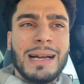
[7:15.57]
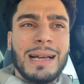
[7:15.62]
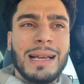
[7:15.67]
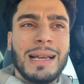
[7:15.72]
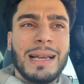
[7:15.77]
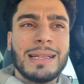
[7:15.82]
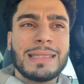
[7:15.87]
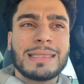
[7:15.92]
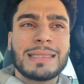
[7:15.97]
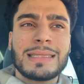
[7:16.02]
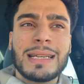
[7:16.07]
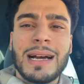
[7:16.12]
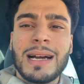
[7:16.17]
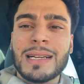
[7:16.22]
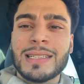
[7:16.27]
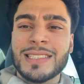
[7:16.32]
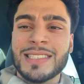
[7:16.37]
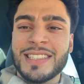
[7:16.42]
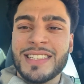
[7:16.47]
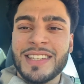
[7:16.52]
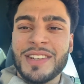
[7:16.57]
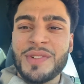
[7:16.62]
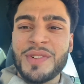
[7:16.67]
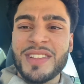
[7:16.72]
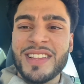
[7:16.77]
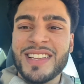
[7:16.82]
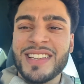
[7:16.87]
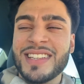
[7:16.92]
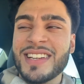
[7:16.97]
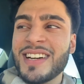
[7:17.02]
it sucks. It
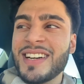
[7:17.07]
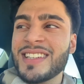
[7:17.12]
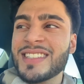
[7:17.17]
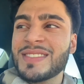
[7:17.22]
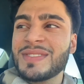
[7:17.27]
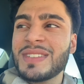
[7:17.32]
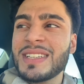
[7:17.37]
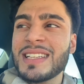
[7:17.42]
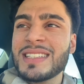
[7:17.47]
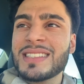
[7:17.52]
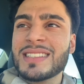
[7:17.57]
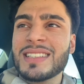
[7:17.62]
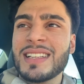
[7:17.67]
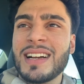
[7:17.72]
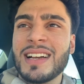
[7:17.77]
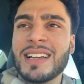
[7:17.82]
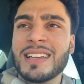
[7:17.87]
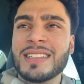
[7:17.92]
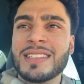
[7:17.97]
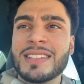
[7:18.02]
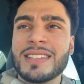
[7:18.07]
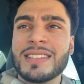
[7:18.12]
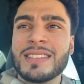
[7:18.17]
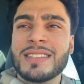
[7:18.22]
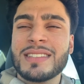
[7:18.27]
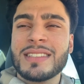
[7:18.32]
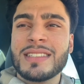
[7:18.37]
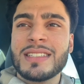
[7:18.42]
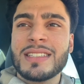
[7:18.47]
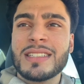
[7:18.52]
really does. But it's like,
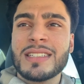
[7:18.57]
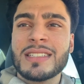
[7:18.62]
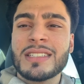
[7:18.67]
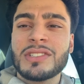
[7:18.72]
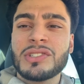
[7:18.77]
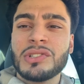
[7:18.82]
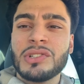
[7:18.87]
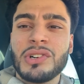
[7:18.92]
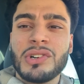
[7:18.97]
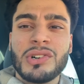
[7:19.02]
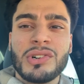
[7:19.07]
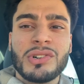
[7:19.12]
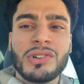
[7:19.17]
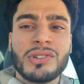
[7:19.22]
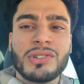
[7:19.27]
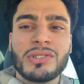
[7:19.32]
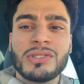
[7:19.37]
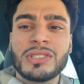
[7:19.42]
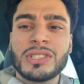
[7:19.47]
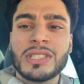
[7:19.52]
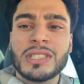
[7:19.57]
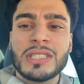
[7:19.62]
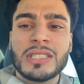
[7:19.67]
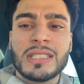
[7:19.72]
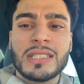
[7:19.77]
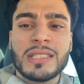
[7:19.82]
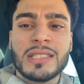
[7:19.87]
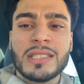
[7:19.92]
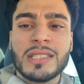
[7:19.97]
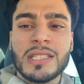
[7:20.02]
just
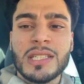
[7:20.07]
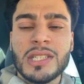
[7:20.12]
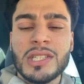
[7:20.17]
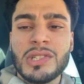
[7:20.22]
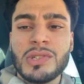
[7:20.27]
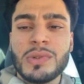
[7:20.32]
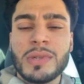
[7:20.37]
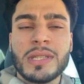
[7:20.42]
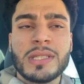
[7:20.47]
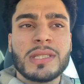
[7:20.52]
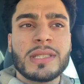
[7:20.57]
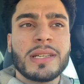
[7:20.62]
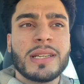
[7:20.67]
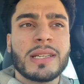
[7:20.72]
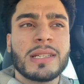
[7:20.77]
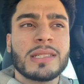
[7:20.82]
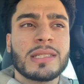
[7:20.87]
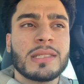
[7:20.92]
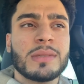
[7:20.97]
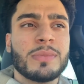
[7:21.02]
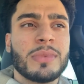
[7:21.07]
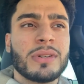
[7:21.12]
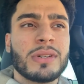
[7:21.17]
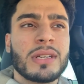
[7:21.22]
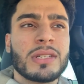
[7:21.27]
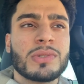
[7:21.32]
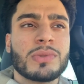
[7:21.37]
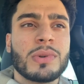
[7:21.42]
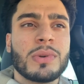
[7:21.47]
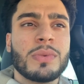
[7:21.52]
continue his legacy, bro.
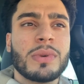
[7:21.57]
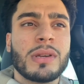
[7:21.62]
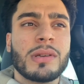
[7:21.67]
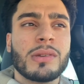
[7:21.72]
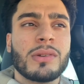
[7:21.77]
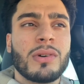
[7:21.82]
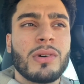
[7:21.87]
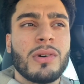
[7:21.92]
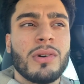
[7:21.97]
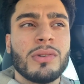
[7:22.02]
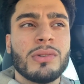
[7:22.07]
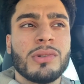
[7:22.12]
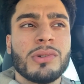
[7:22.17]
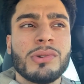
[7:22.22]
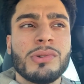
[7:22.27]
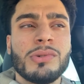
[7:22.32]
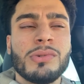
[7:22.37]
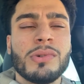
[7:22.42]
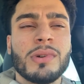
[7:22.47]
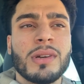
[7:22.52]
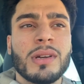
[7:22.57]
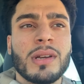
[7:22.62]
That's what we can all do.